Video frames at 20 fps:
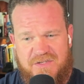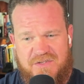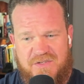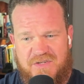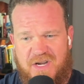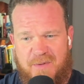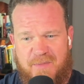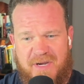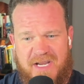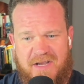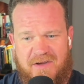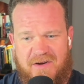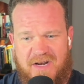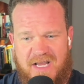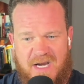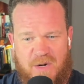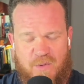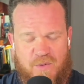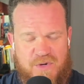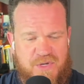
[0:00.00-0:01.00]
are coming out
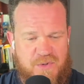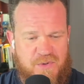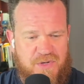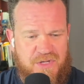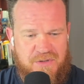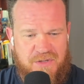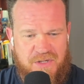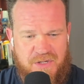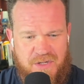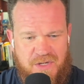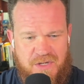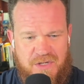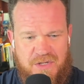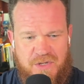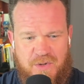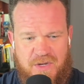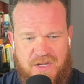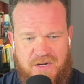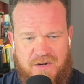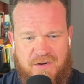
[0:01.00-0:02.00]
now where you can
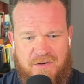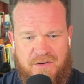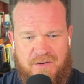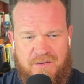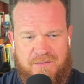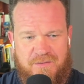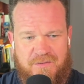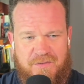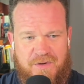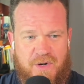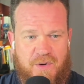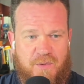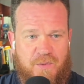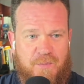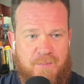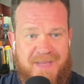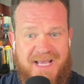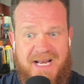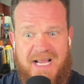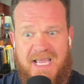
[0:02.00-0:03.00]

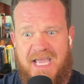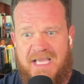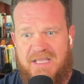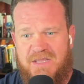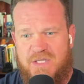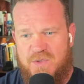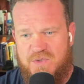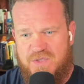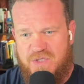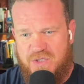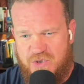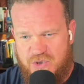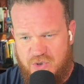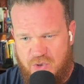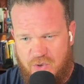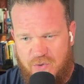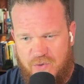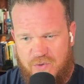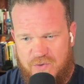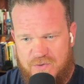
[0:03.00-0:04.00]
mitigate those
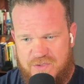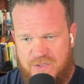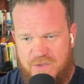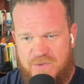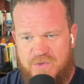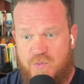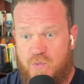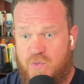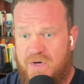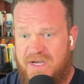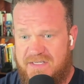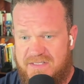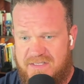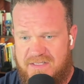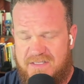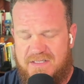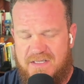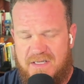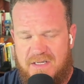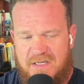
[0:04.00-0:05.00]
controls, those
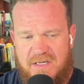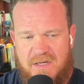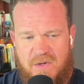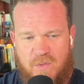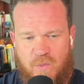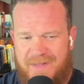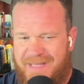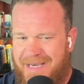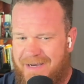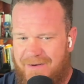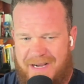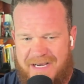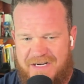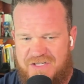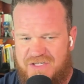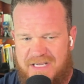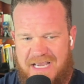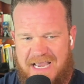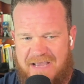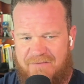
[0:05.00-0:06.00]
risks, without
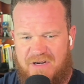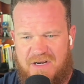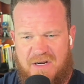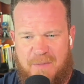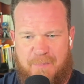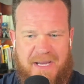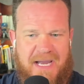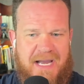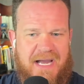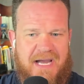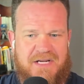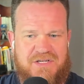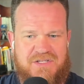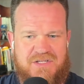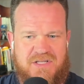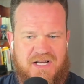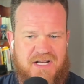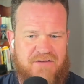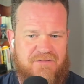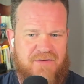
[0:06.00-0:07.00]
actually having to patch.
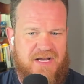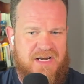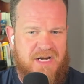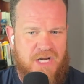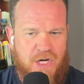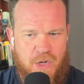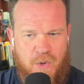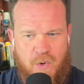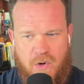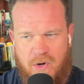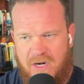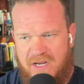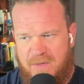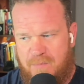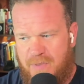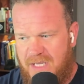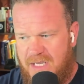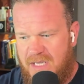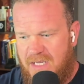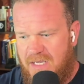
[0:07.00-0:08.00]
Like if I know
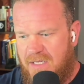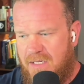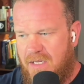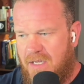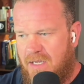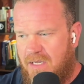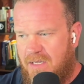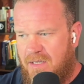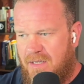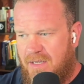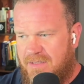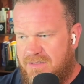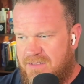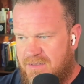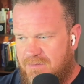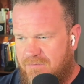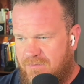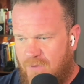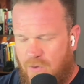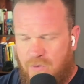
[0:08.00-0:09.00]
RDP is
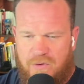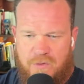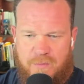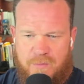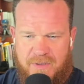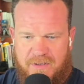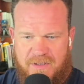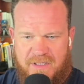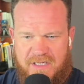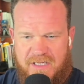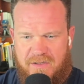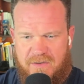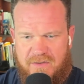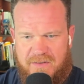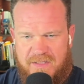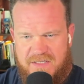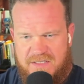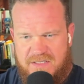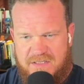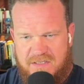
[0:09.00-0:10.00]
a vulnerability on
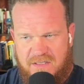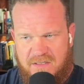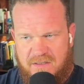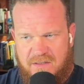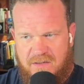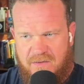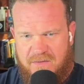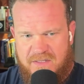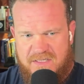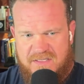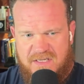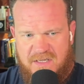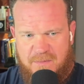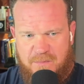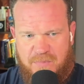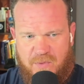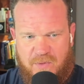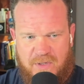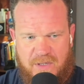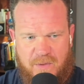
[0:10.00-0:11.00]
this
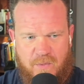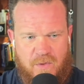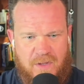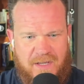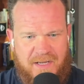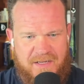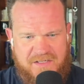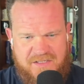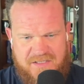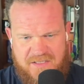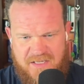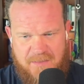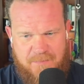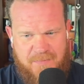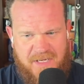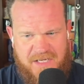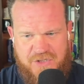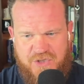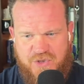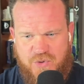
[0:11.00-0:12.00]
endpoint, well, I just can
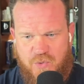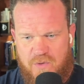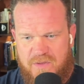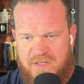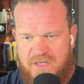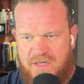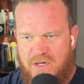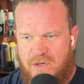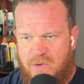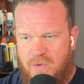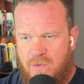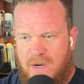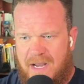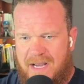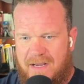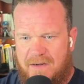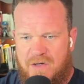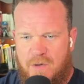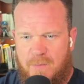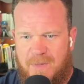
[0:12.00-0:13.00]
make sure that
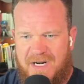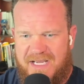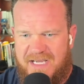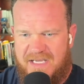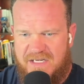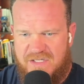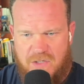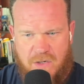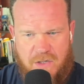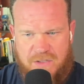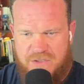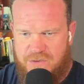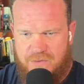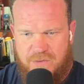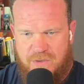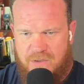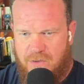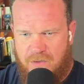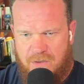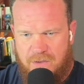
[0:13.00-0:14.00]
nobody can talk to
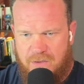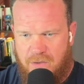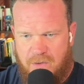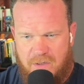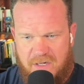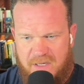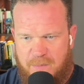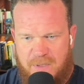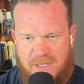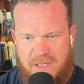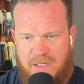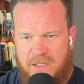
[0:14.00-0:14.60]
it on RDP.